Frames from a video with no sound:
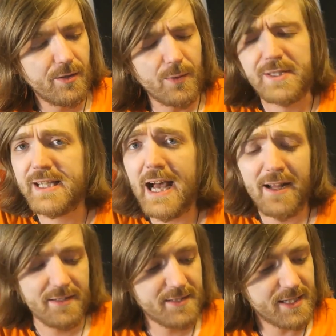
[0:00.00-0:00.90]
"What's
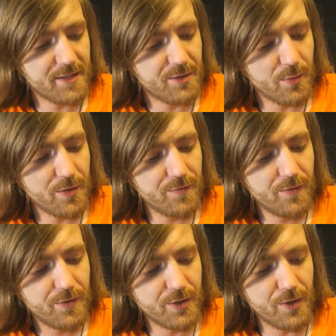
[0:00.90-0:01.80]
that?" said the dwarf.
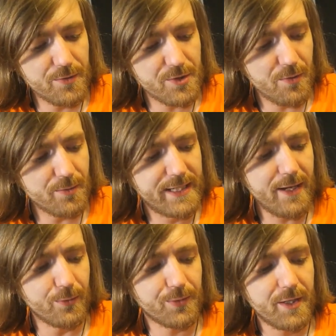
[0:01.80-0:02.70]
"The girls are all
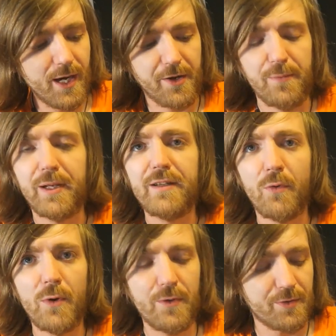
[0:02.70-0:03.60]
killed. I don't believe a
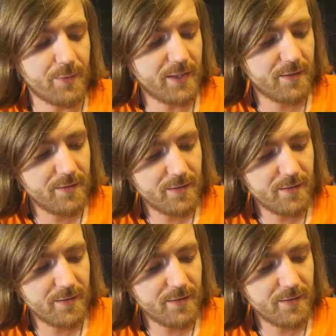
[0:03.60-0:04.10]
word of it."